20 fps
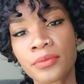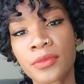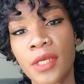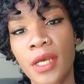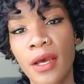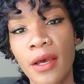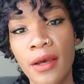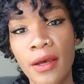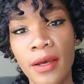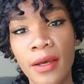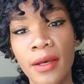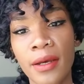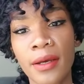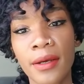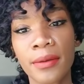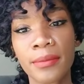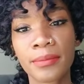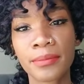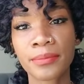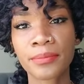
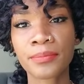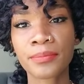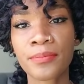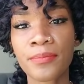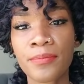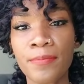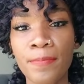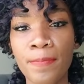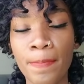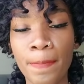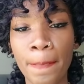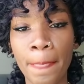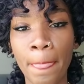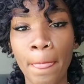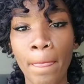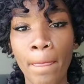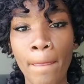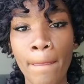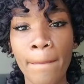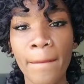
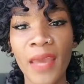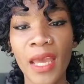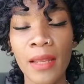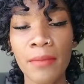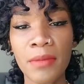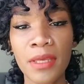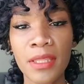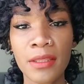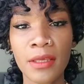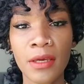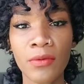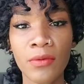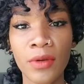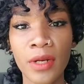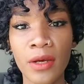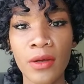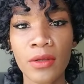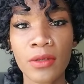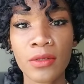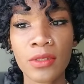Let me think what
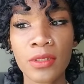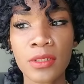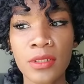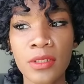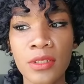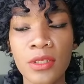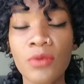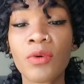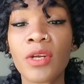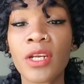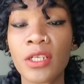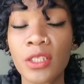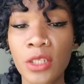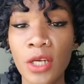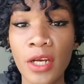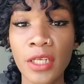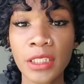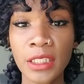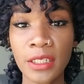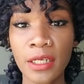else. You want to
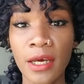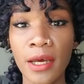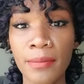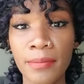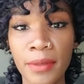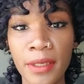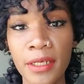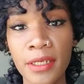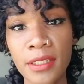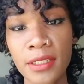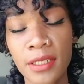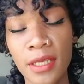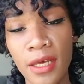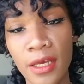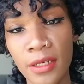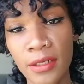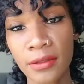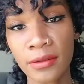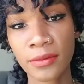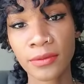charge it up in the
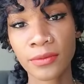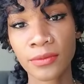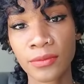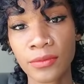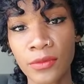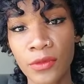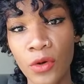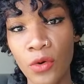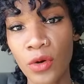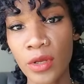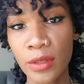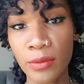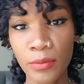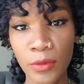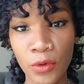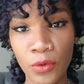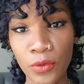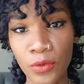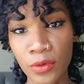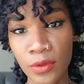sun or the
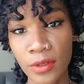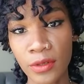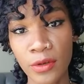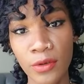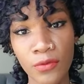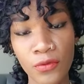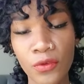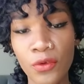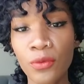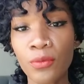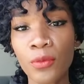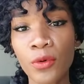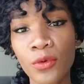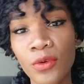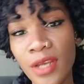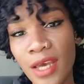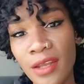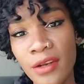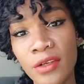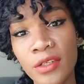moon. The full
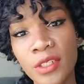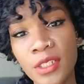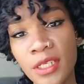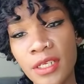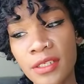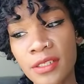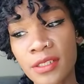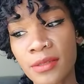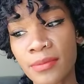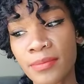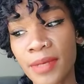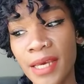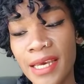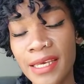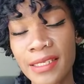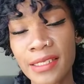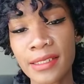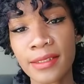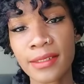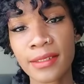moon energy is the
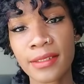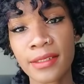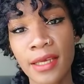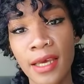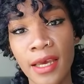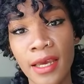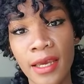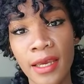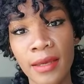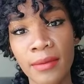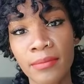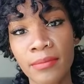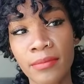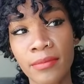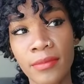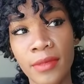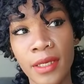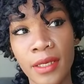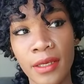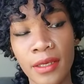best time.
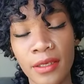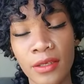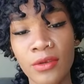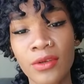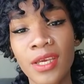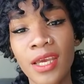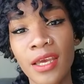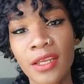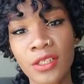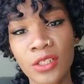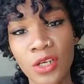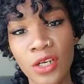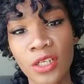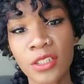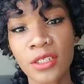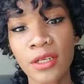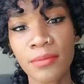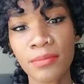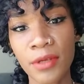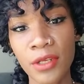You can
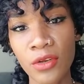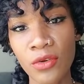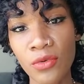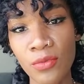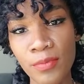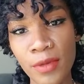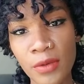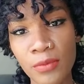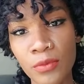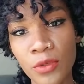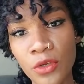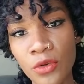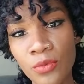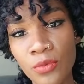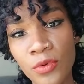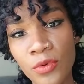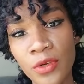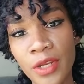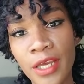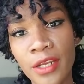charge it up in new
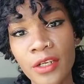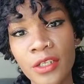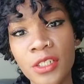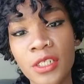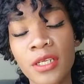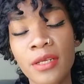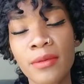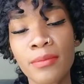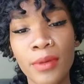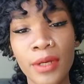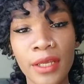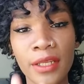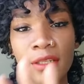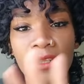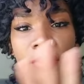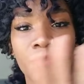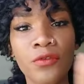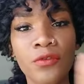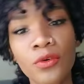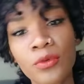moon energy,
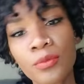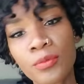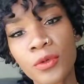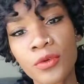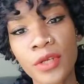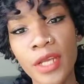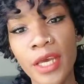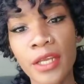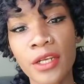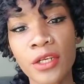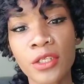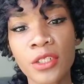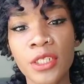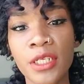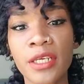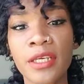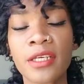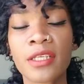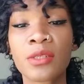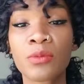but the full moon
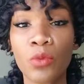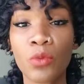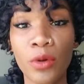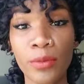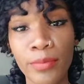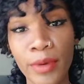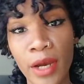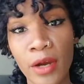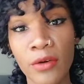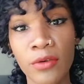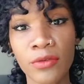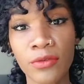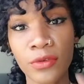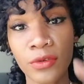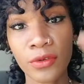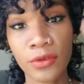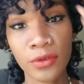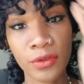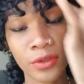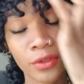energy is more
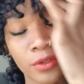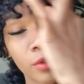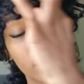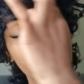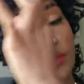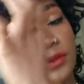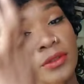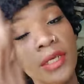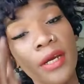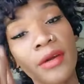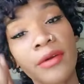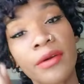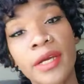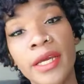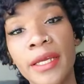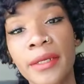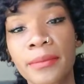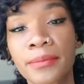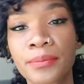powerful. All right.